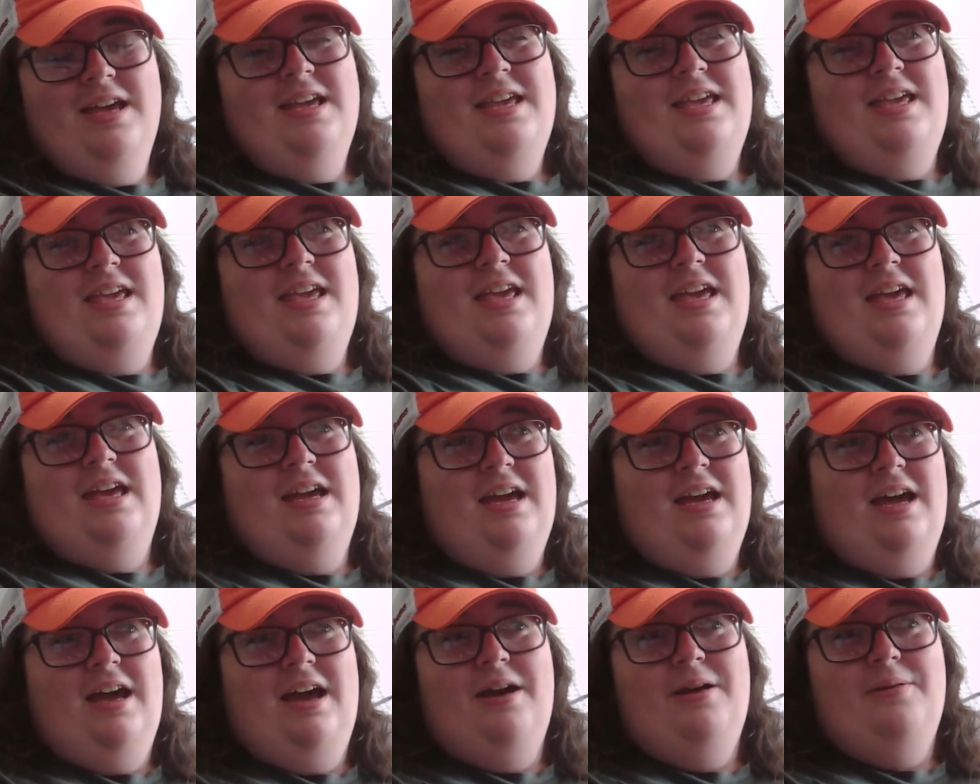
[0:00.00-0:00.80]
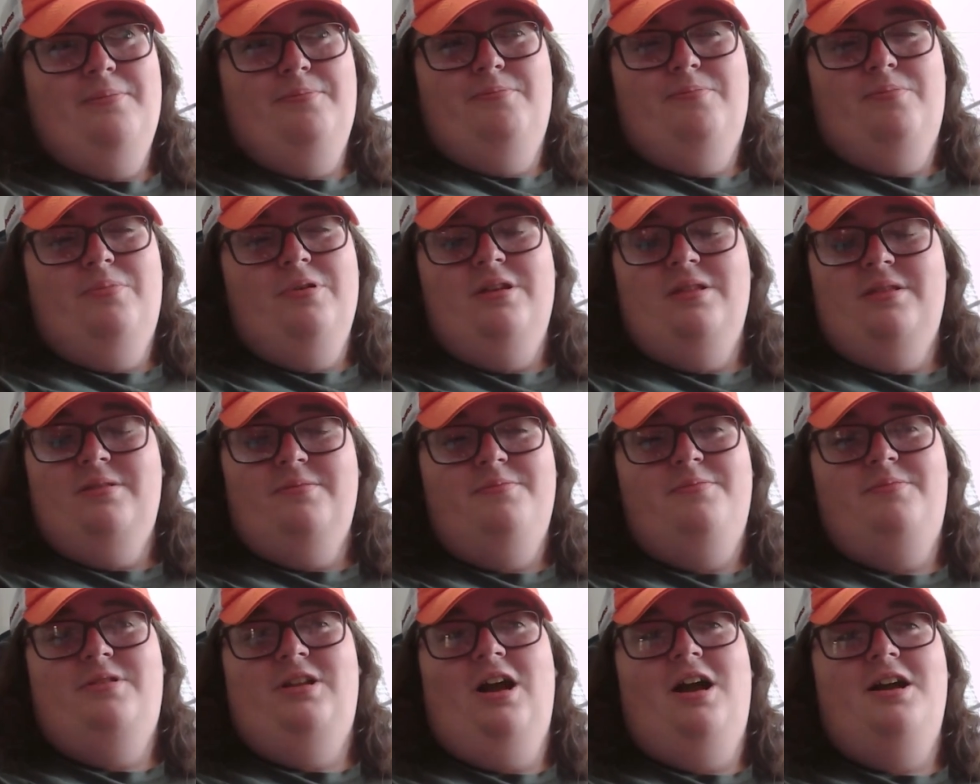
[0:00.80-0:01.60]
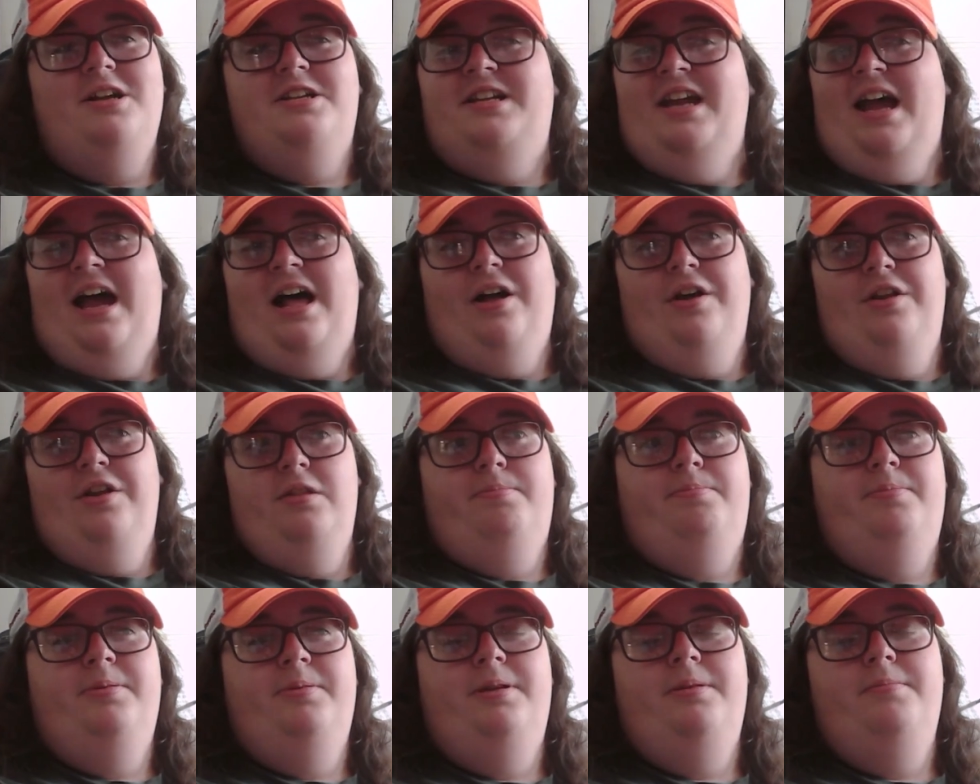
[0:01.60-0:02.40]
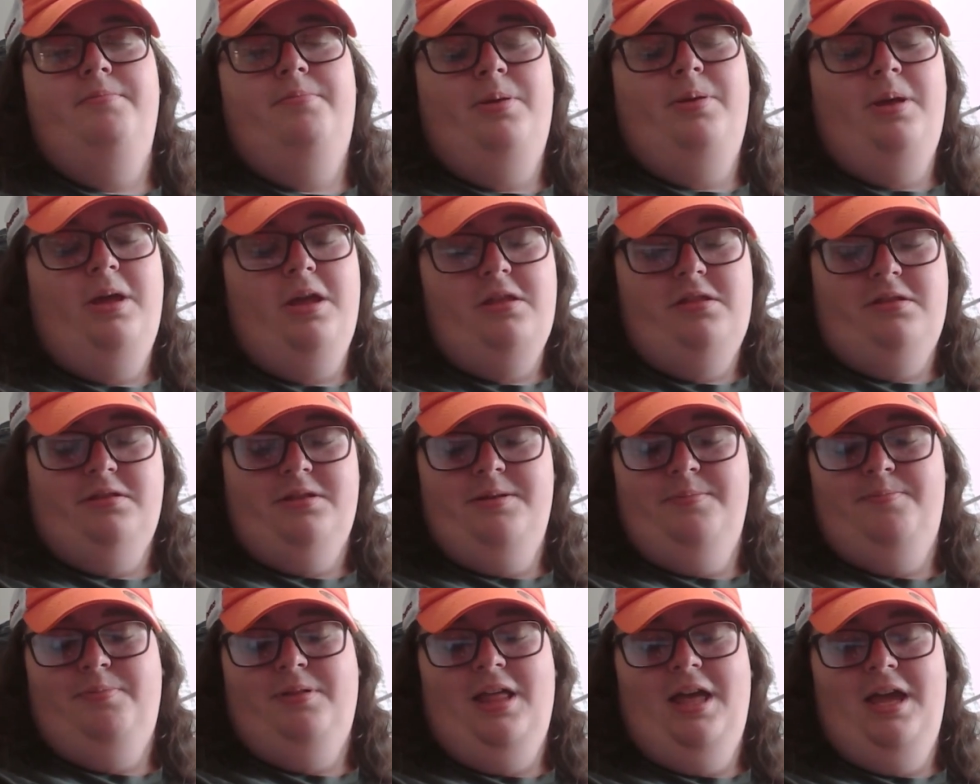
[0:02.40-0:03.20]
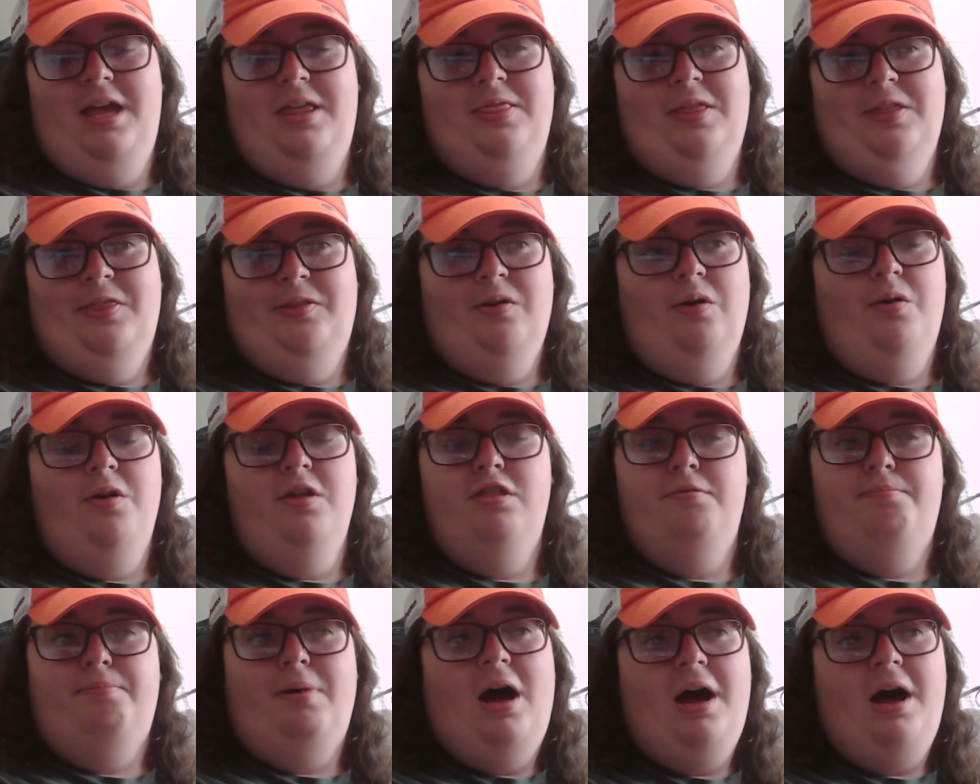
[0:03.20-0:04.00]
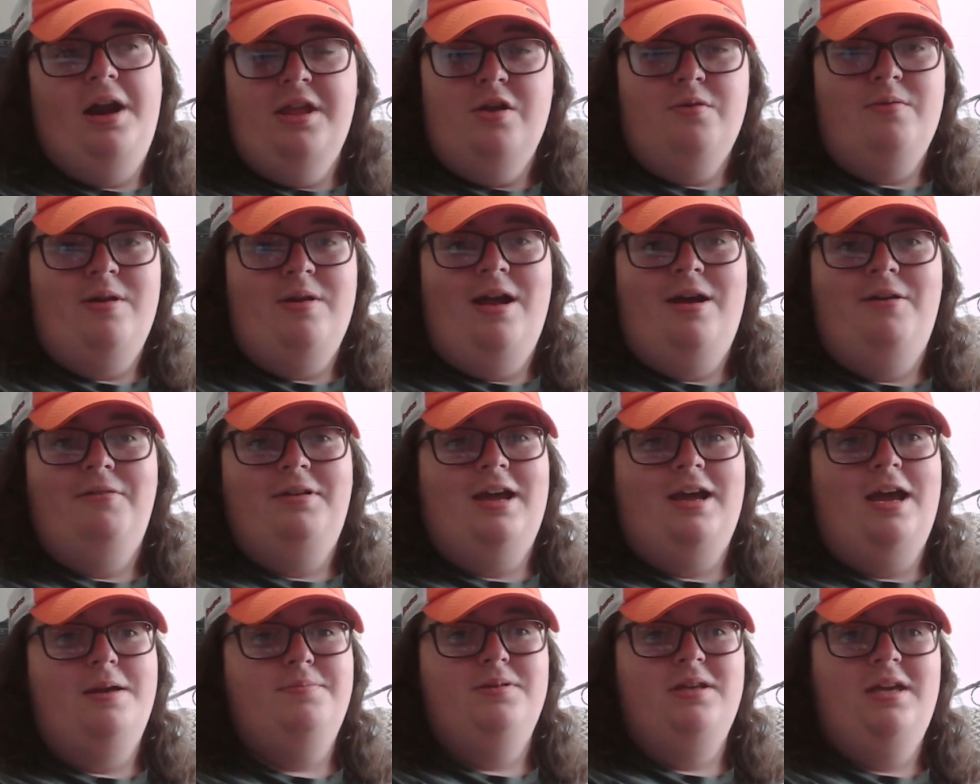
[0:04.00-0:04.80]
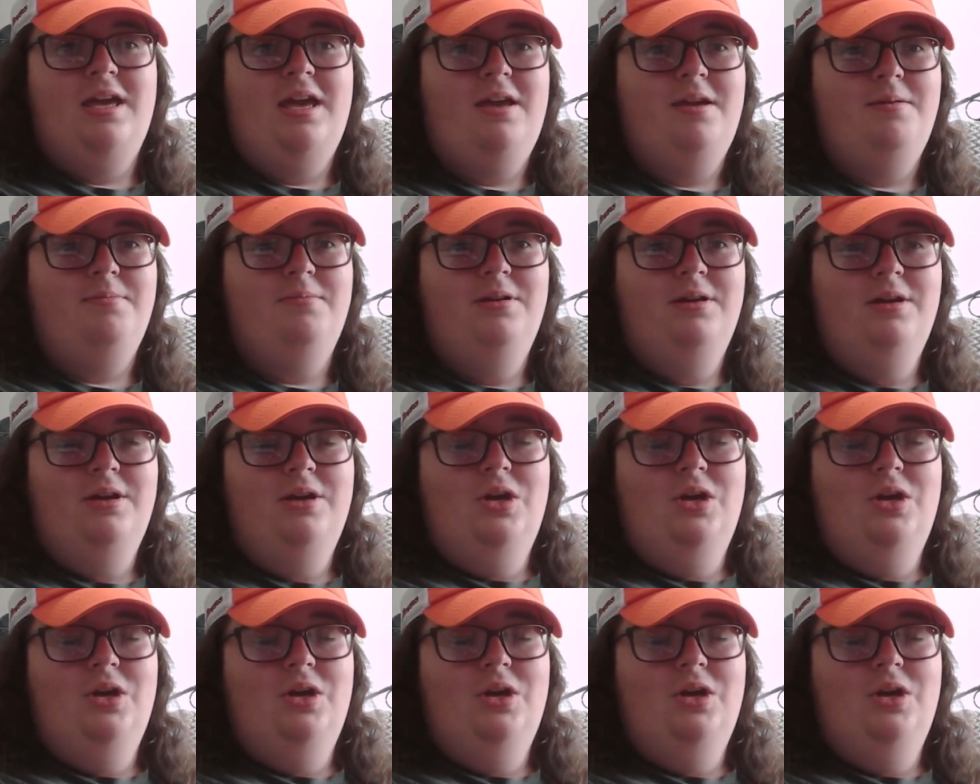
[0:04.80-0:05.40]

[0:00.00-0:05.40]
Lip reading: Yeah, but Josh Allen's been basically playing the throw his body around type of game,